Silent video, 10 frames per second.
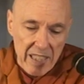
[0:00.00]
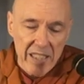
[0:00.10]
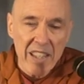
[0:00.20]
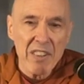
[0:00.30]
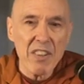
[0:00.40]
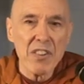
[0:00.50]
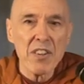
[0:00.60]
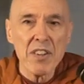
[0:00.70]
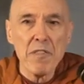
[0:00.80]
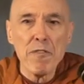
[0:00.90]
And then the
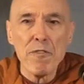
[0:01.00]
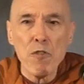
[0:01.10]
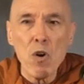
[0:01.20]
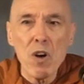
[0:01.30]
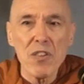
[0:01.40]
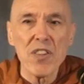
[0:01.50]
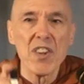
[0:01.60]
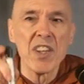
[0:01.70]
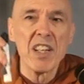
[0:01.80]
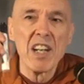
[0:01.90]
fourth
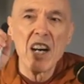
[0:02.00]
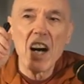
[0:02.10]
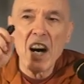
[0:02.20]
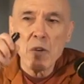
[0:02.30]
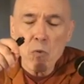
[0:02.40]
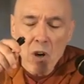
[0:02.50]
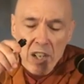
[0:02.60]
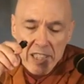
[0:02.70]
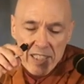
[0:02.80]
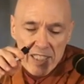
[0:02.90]

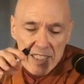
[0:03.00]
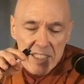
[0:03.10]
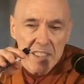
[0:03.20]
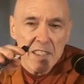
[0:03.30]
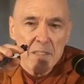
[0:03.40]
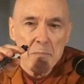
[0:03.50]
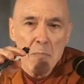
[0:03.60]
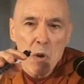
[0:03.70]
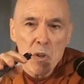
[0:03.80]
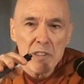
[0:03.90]
unwise
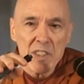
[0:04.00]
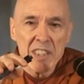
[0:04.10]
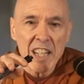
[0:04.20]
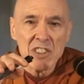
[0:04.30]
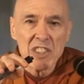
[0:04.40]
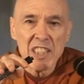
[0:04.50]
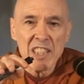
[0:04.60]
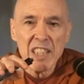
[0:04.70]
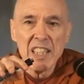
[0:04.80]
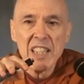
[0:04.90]
mode of attention
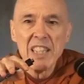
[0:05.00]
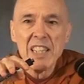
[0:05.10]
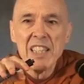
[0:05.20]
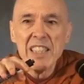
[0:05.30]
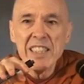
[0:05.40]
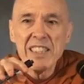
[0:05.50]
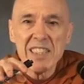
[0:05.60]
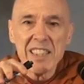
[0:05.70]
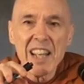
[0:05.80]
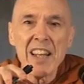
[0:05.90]
is
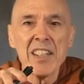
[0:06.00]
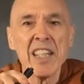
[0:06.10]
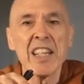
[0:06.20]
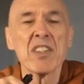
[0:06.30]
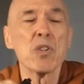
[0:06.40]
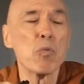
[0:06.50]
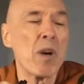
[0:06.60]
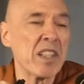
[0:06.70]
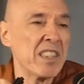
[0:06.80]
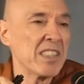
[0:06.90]
attending to
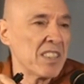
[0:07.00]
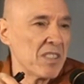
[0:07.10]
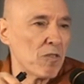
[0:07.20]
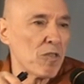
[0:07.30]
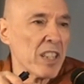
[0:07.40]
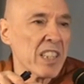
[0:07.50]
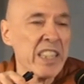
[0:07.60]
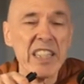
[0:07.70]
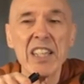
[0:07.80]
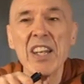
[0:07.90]
what is
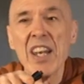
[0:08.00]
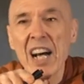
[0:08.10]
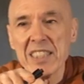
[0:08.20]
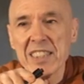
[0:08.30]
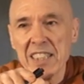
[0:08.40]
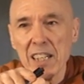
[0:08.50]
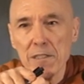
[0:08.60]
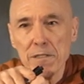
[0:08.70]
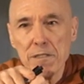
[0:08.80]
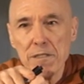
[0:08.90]
really not self,